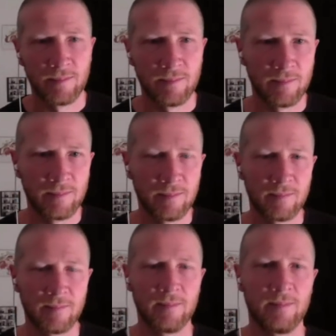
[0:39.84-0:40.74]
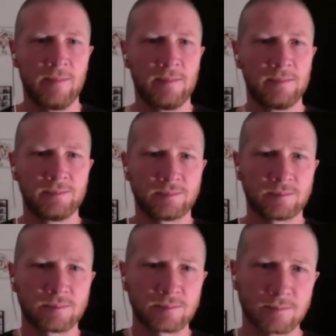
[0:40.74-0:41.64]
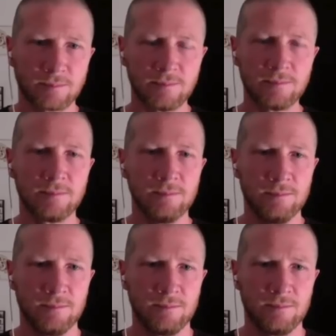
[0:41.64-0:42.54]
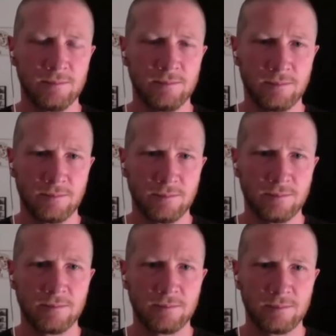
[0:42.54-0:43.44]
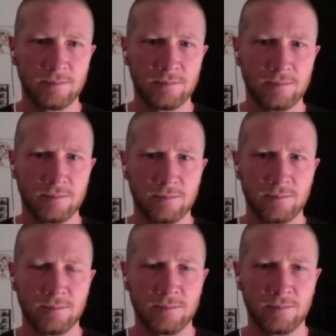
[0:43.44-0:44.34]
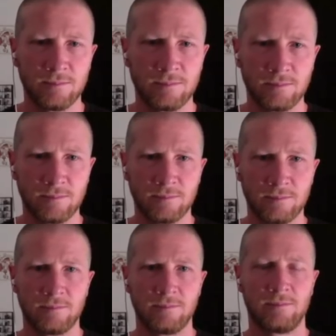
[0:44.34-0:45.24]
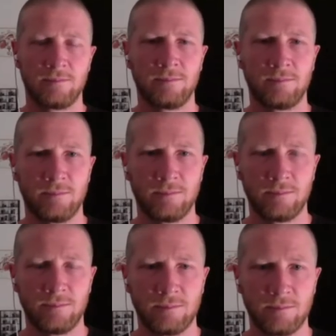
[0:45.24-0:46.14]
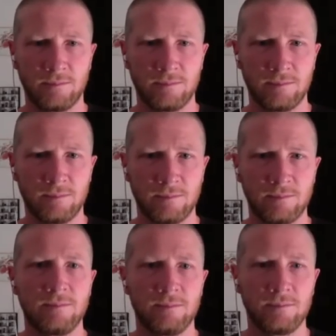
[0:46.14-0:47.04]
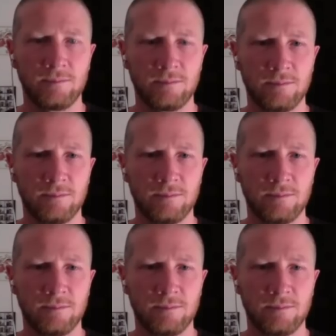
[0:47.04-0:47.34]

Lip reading: [no speech]